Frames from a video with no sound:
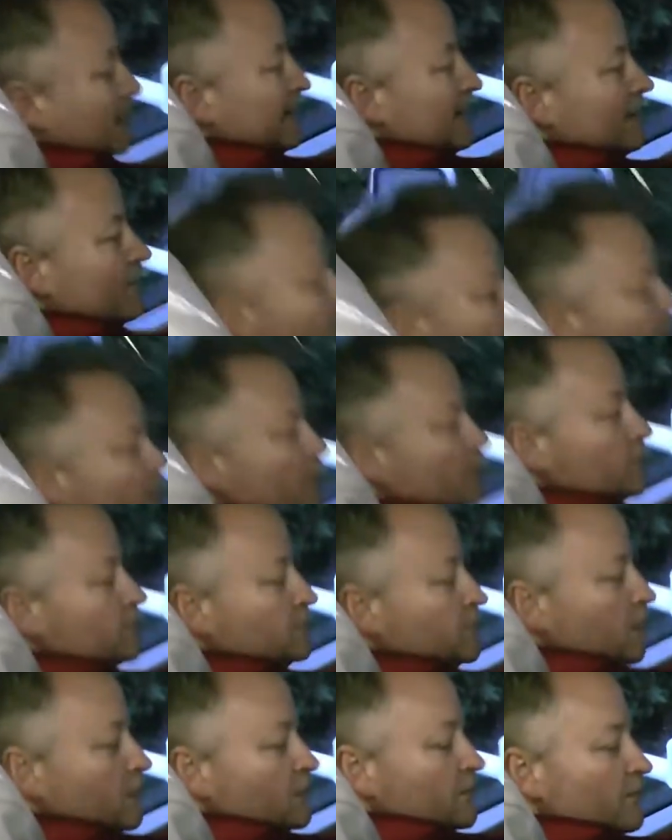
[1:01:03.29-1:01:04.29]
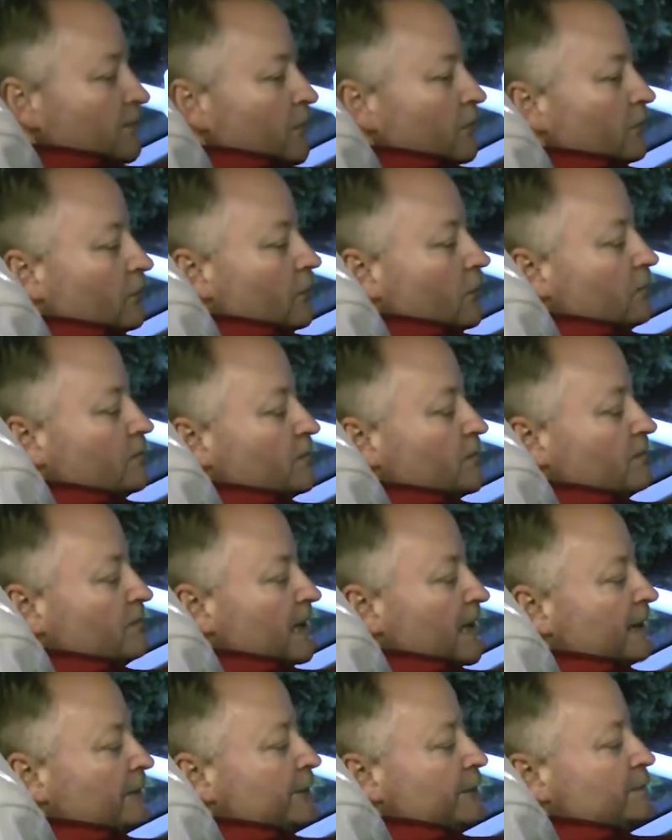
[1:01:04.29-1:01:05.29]
If I go to start the motorhome and the
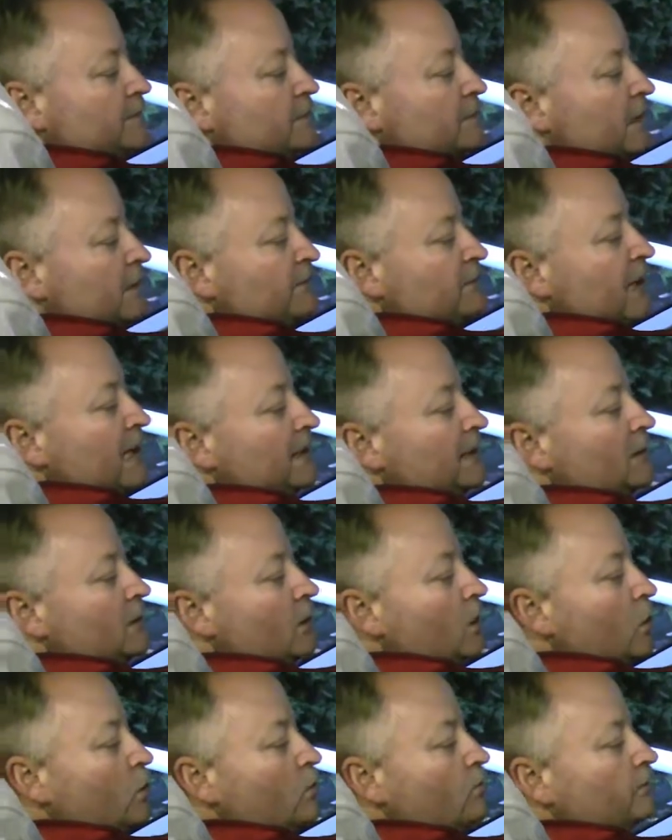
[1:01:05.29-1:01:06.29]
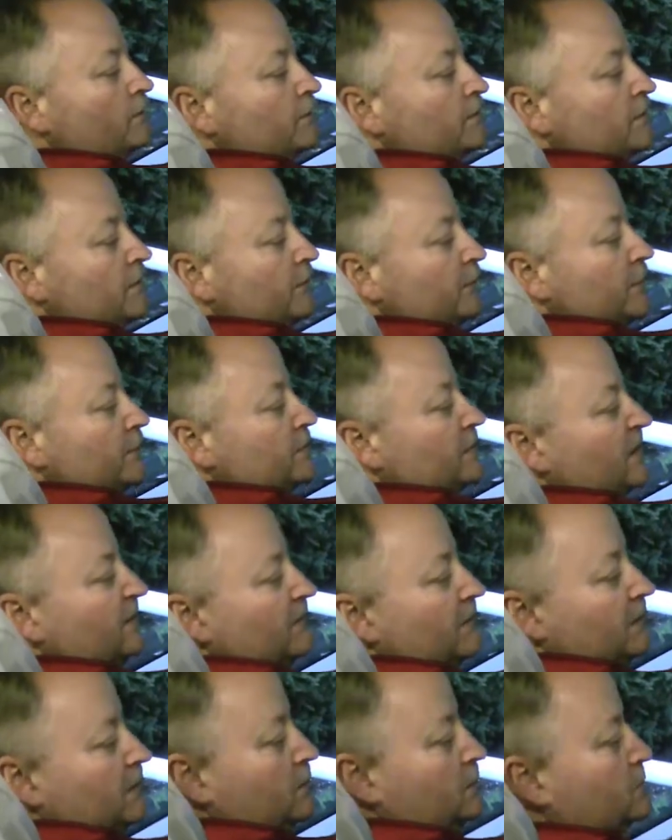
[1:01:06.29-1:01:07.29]
batteries have gotten low for some reason,
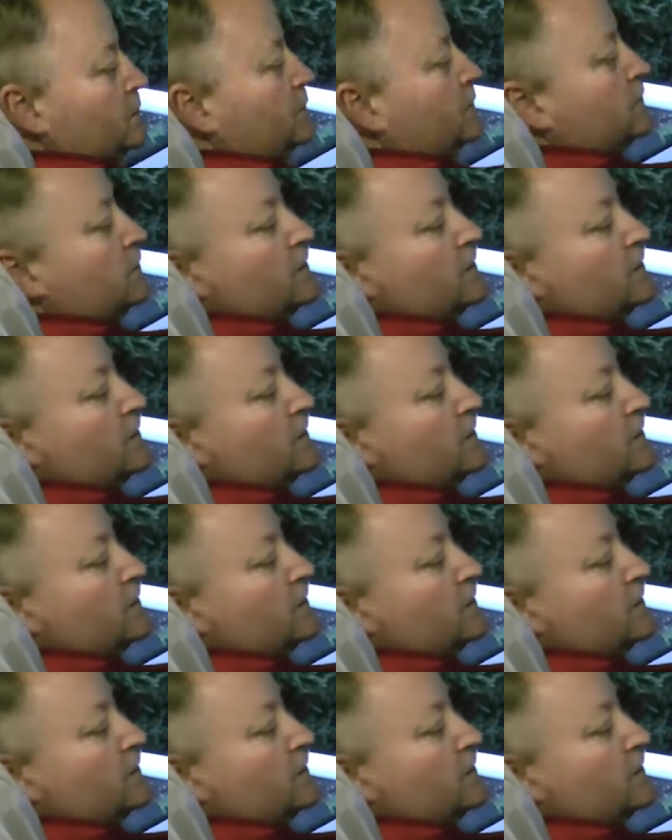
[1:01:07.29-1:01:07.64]
I've been using the